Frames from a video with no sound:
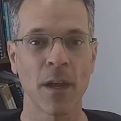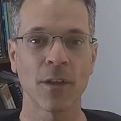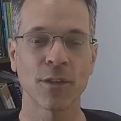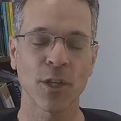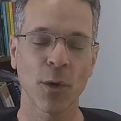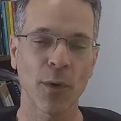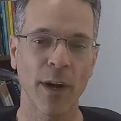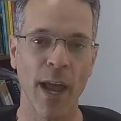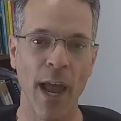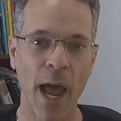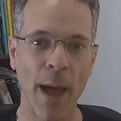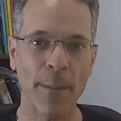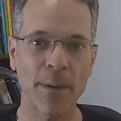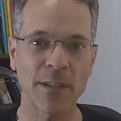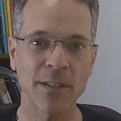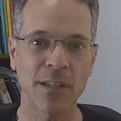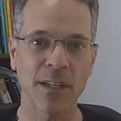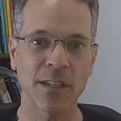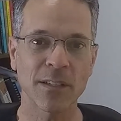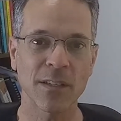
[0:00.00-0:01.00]
So what
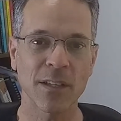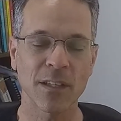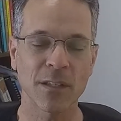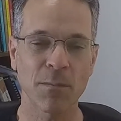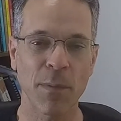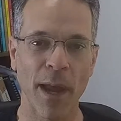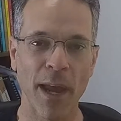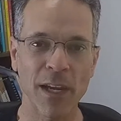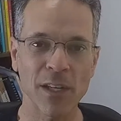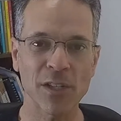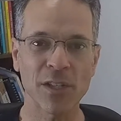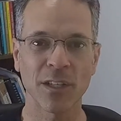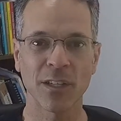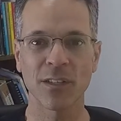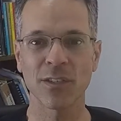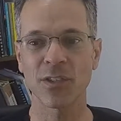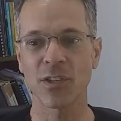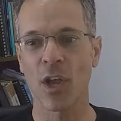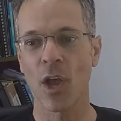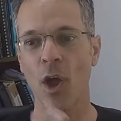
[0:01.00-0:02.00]
happens is these
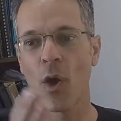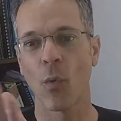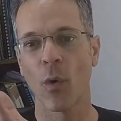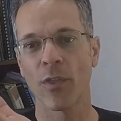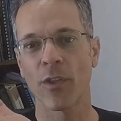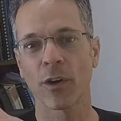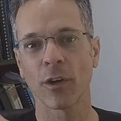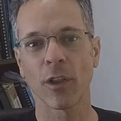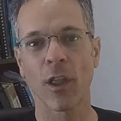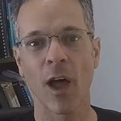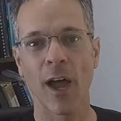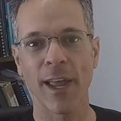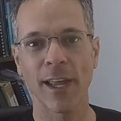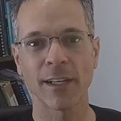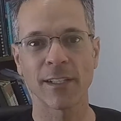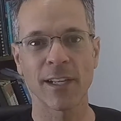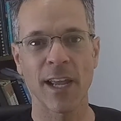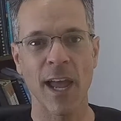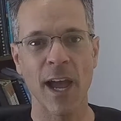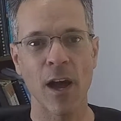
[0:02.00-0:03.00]
patients, when they're
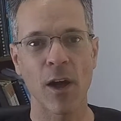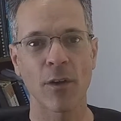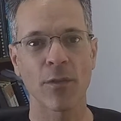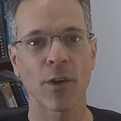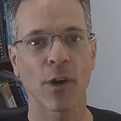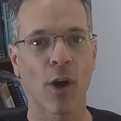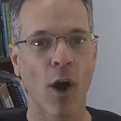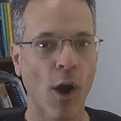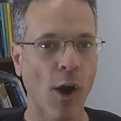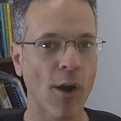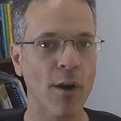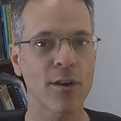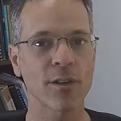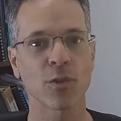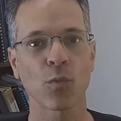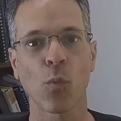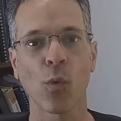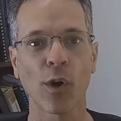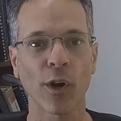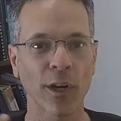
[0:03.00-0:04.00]
lying down, their heart
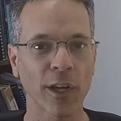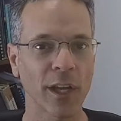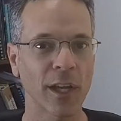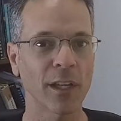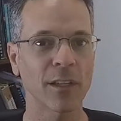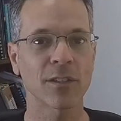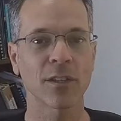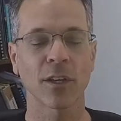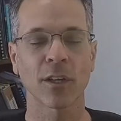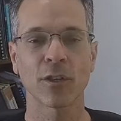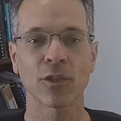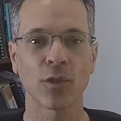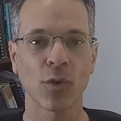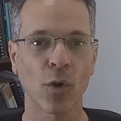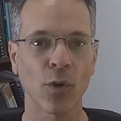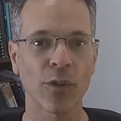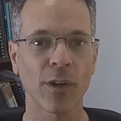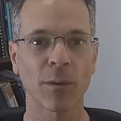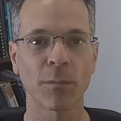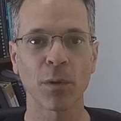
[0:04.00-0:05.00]
is working to
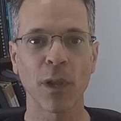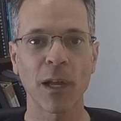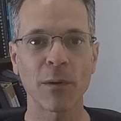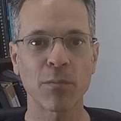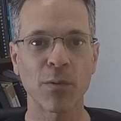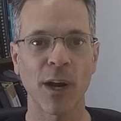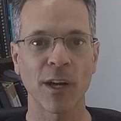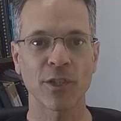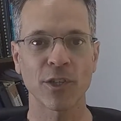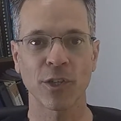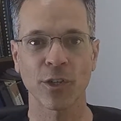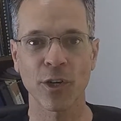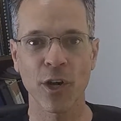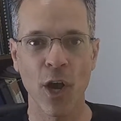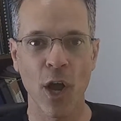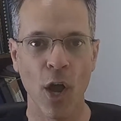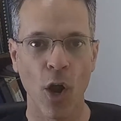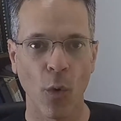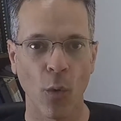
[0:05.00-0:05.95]
control their blood pressure.